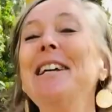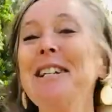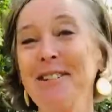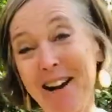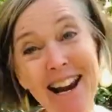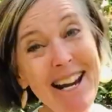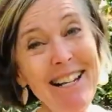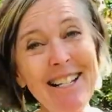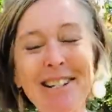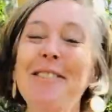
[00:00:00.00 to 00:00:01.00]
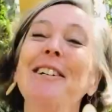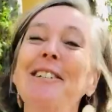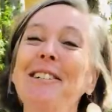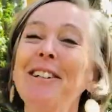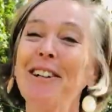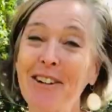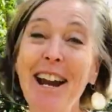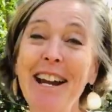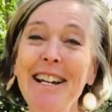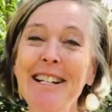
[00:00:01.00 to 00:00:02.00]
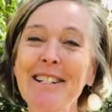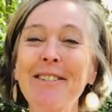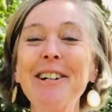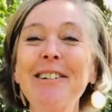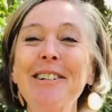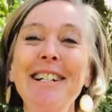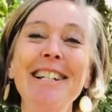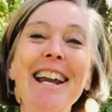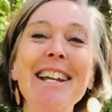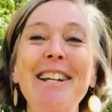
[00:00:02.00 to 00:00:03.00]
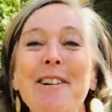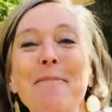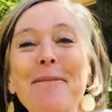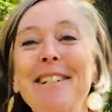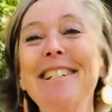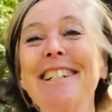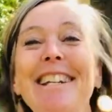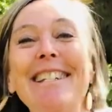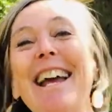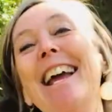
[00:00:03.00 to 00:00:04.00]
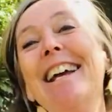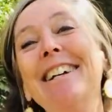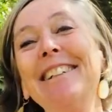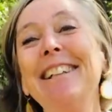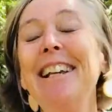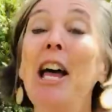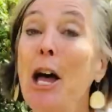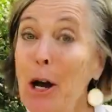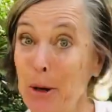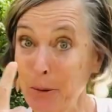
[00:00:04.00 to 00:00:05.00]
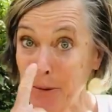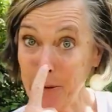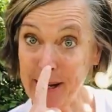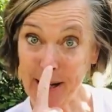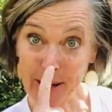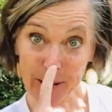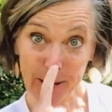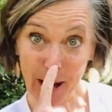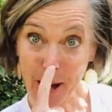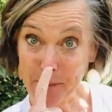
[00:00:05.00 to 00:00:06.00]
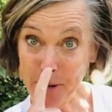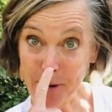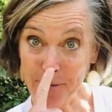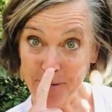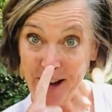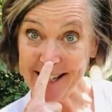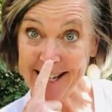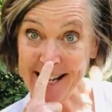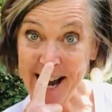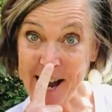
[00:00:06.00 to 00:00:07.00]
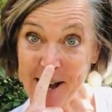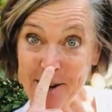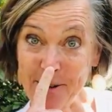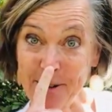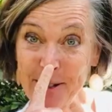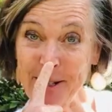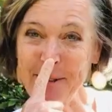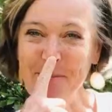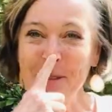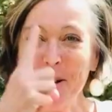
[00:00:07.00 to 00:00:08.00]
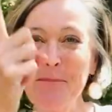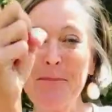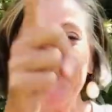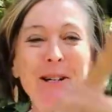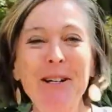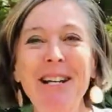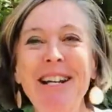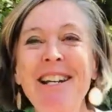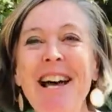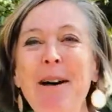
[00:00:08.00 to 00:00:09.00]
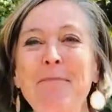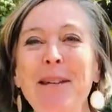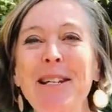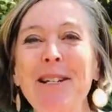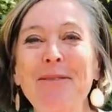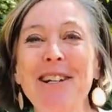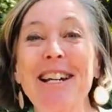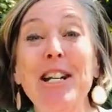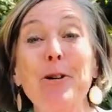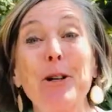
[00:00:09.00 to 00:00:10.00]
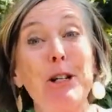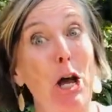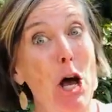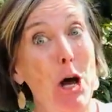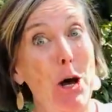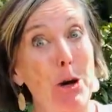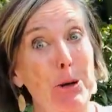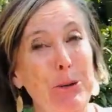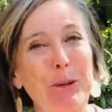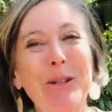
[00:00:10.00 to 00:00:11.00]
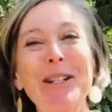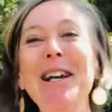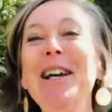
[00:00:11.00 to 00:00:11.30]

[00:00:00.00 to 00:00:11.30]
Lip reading: Gray squirrel, shake your bushy tail. Wrinkle up your funny nose, put a nut between your toes.